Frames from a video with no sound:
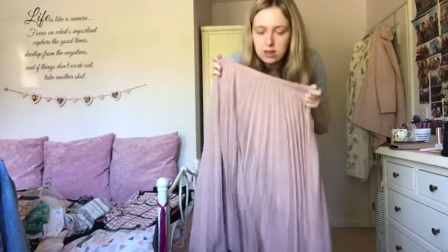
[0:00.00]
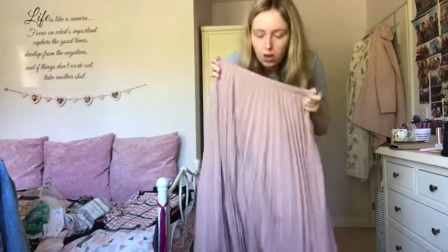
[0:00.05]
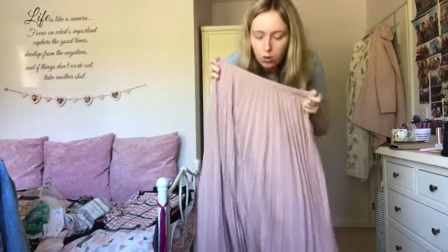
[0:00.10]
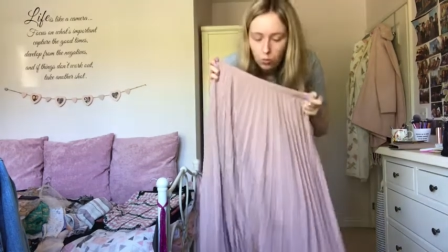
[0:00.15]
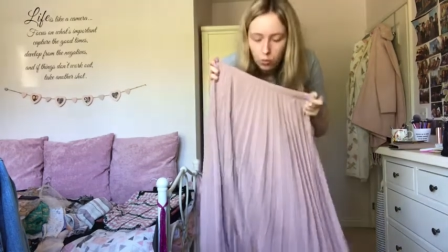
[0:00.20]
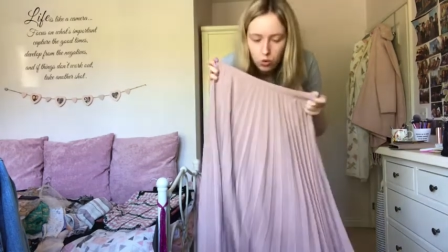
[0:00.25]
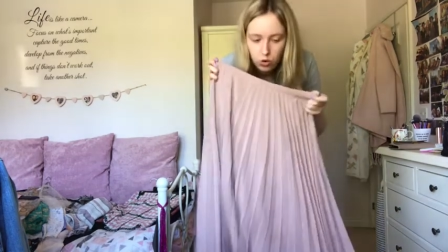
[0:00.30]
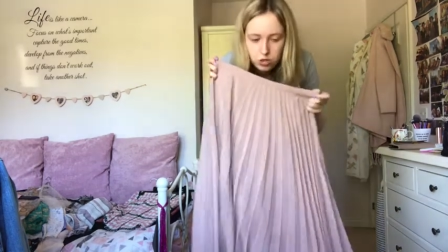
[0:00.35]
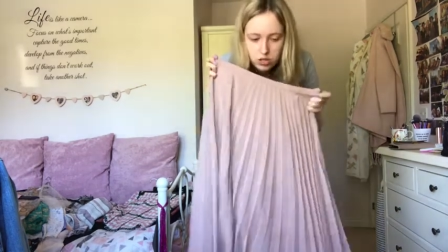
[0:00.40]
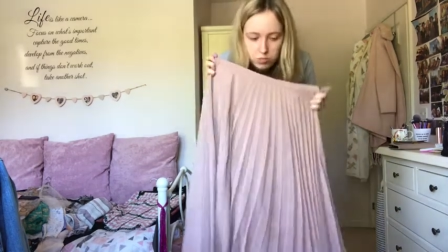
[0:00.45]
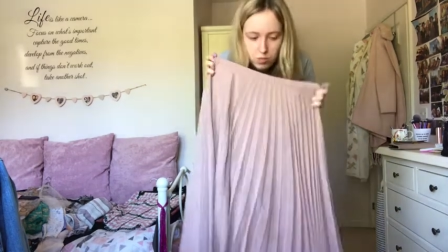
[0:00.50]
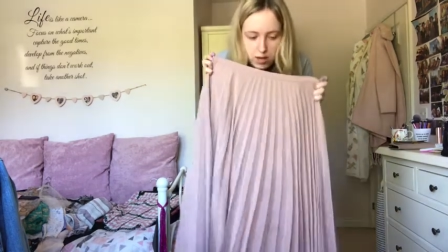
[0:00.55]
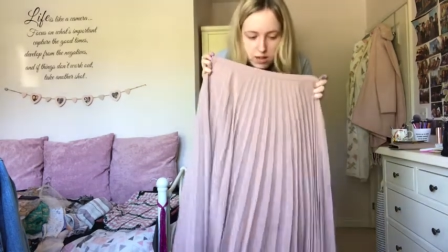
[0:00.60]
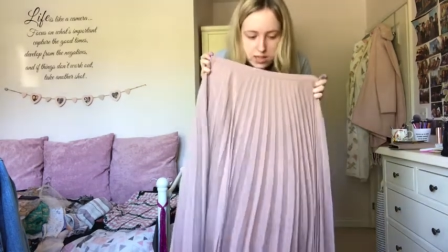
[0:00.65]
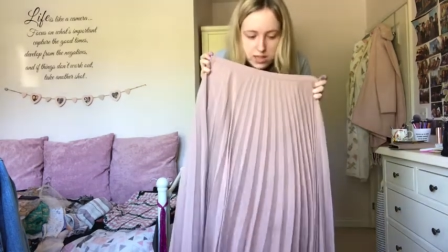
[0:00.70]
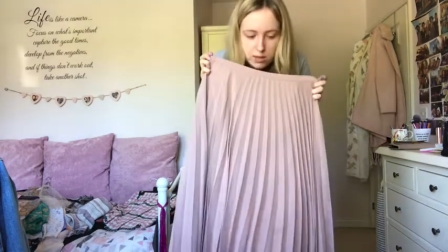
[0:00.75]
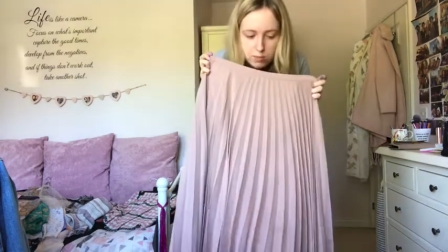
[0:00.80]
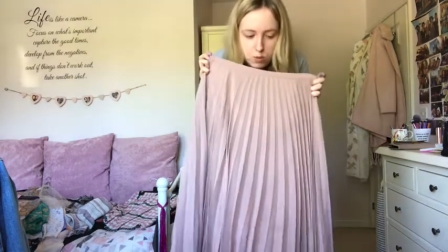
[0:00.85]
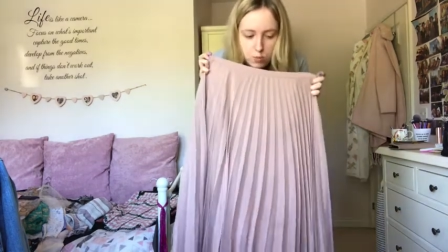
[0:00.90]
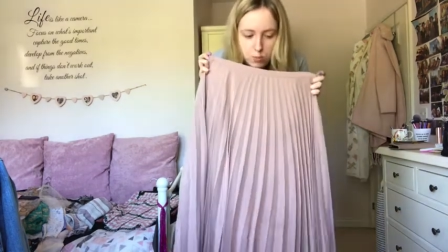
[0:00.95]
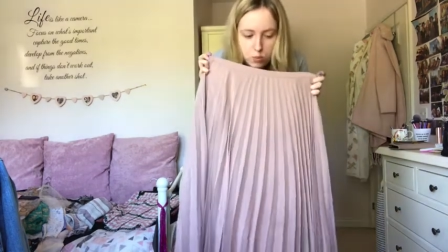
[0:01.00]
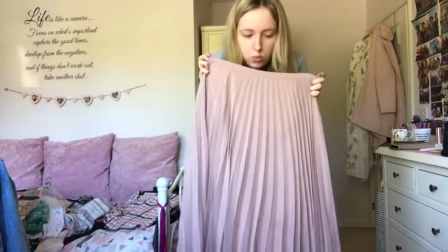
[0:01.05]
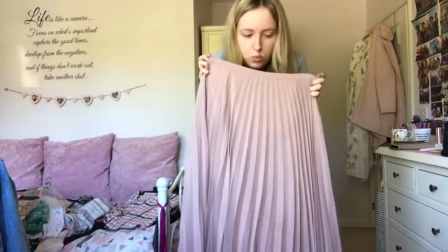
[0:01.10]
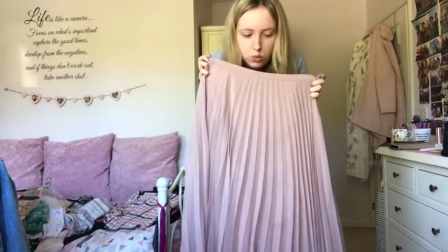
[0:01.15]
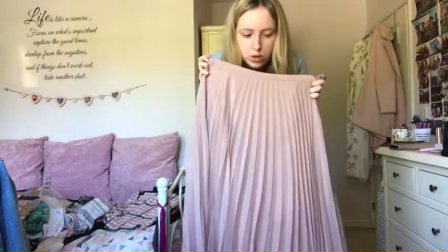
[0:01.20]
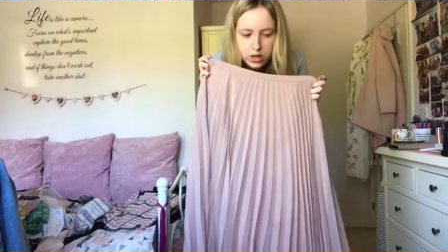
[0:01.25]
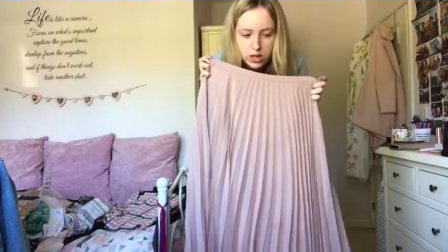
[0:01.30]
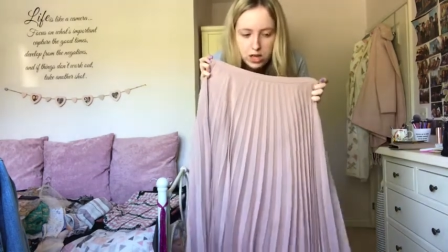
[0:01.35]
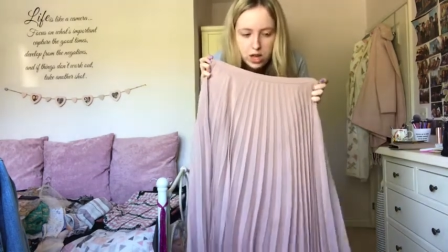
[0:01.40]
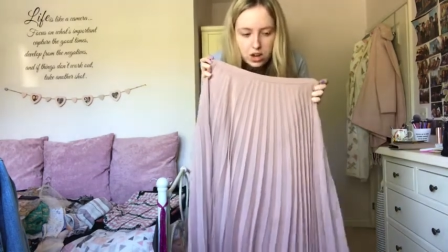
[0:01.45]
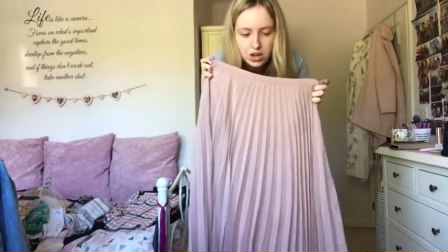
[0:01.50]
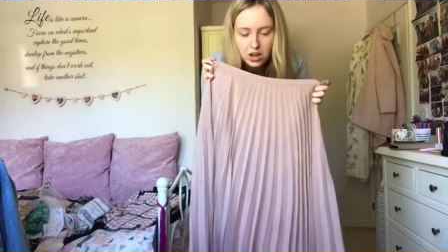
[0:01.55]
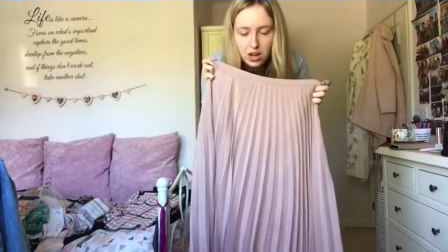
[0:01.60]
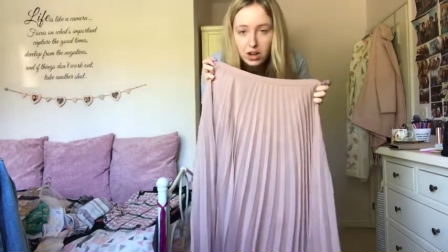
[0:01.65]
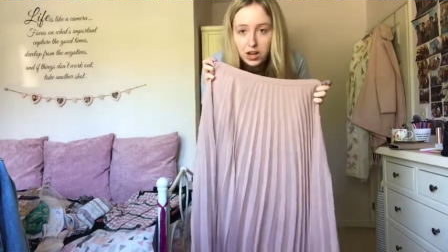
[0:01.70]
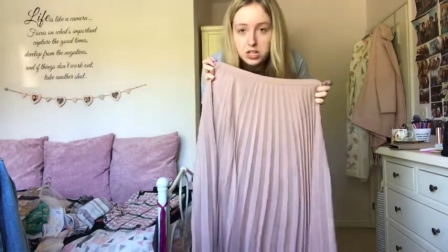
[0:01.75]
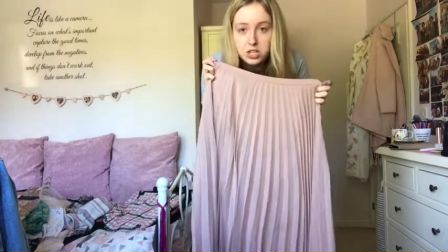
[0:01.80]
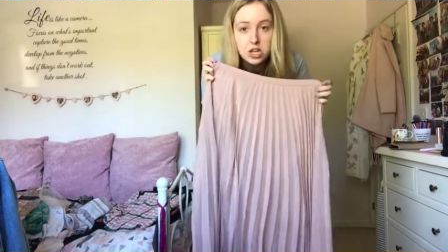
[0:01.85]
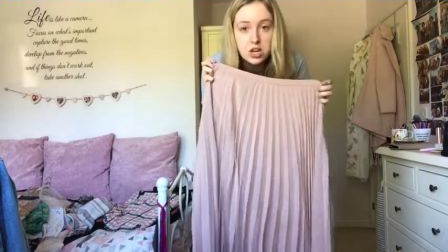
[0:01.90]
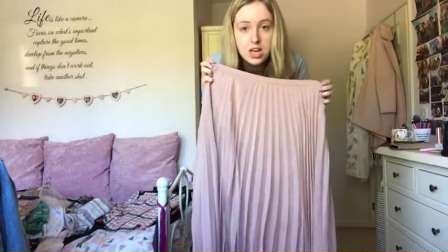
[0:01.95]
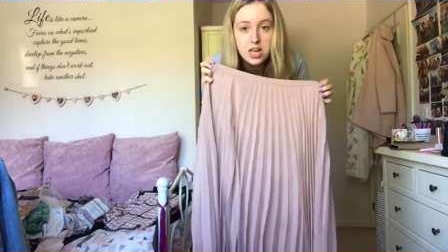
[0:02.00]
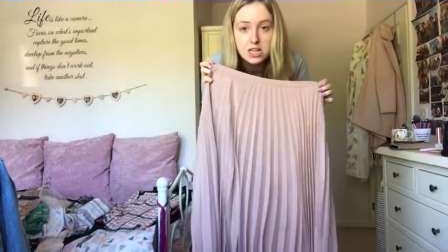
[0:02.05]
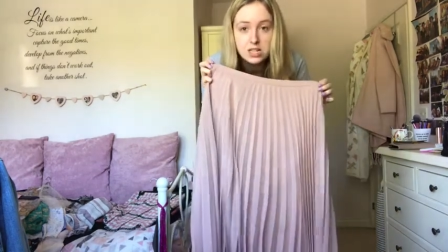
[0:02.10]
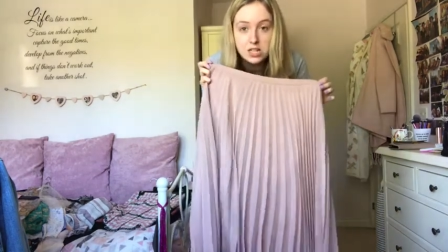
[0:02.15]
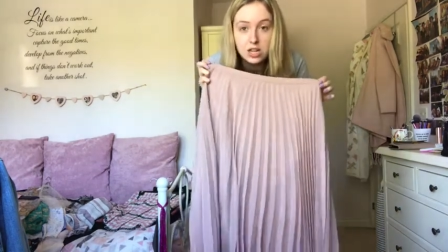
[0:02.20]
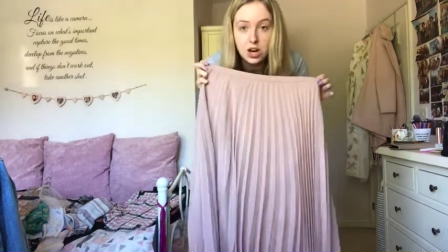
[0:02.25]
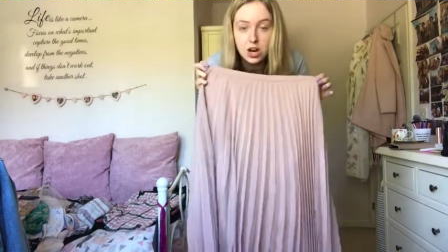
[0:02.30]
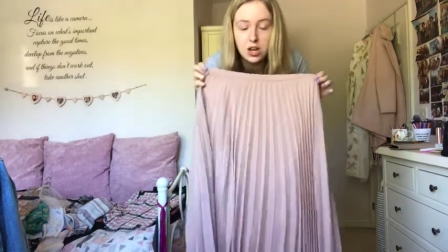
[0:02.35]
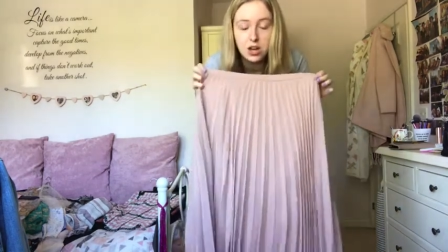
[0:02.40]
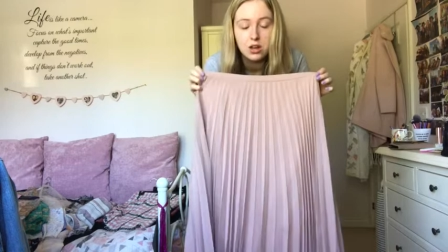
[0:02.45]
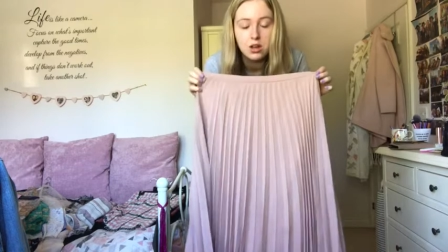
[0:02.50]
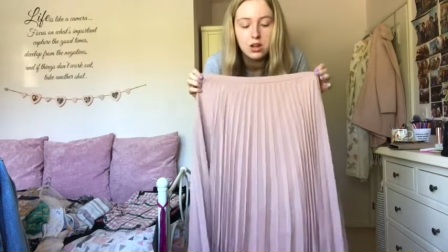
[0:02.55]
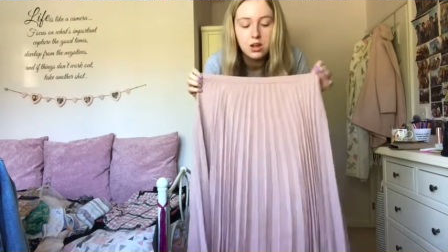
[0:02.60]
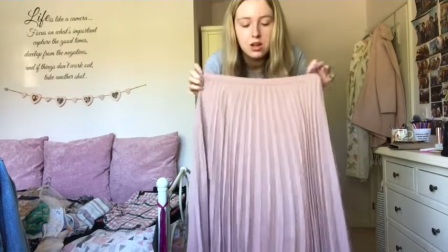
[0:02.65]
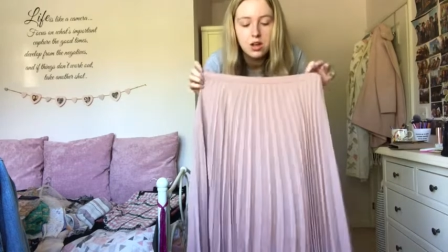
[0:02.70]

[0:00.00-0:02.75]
I wore it to my summer ball at uni like two years ago,